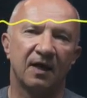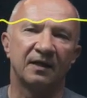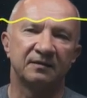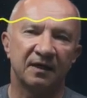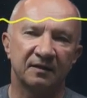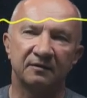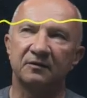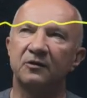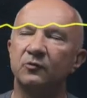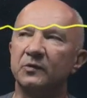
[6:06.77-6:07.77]
entangled
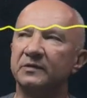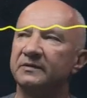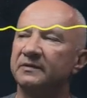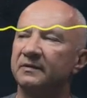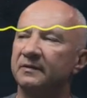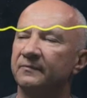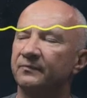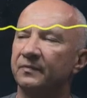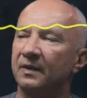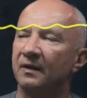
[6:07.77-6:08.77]
qubits,
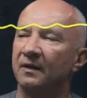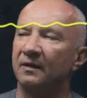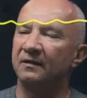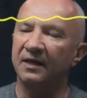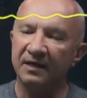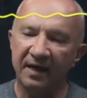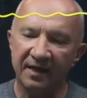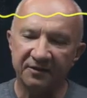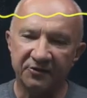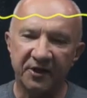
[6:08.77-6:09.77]
they
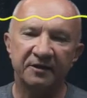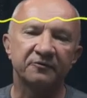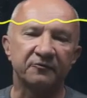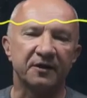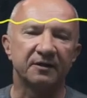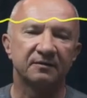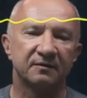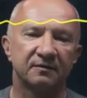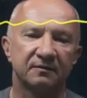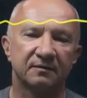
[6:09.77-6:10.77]
can generate
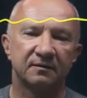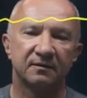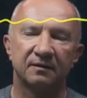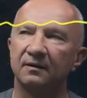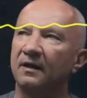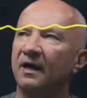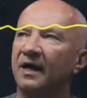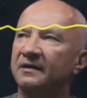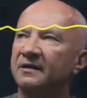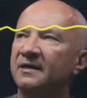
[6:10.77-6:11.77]

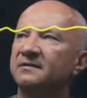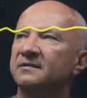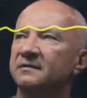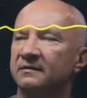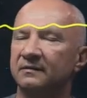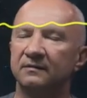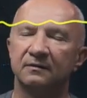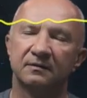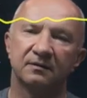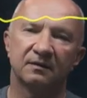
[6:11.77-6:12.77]
identical
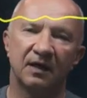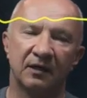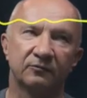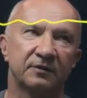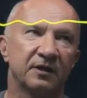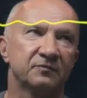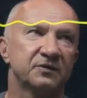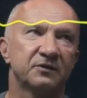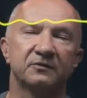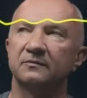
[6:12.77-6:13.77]
outcomes.
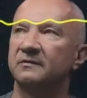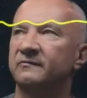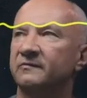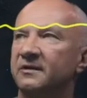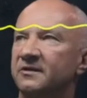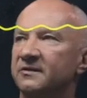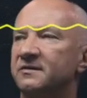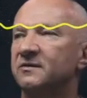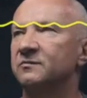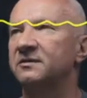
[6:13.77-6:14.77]
So if they just
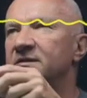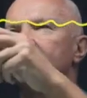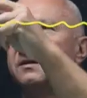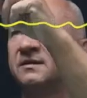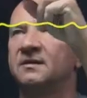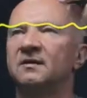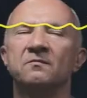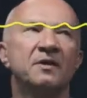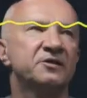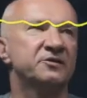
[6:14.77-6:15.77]
simply
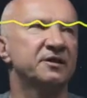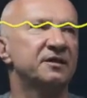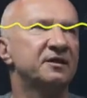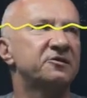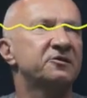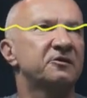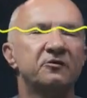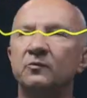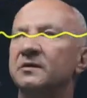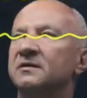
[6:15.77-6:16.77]
measure each
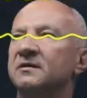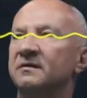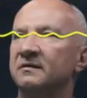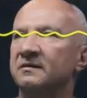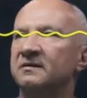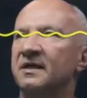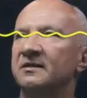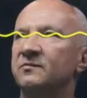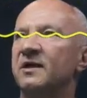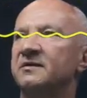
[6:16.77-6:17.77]
qubit in the Z
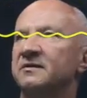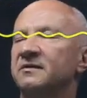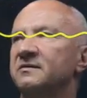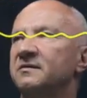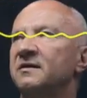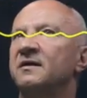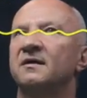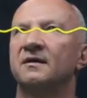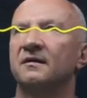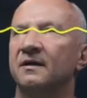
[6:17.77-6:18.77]
basis,
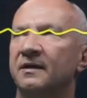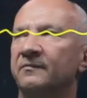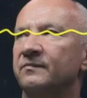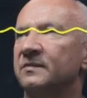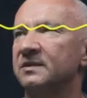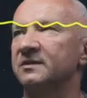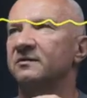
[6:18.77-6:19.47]
so